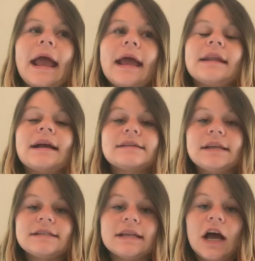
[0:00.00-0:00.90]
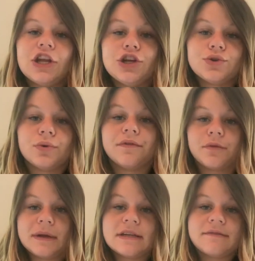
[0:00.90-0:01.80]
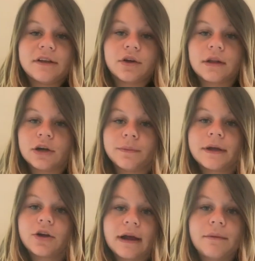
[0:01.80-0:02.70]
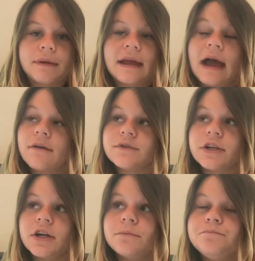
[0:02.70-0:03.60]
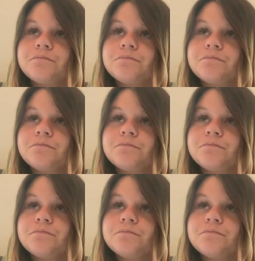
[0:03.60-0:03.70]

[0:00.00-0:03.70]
and like I said, it's not unusual for me to feel a little bit crampy after.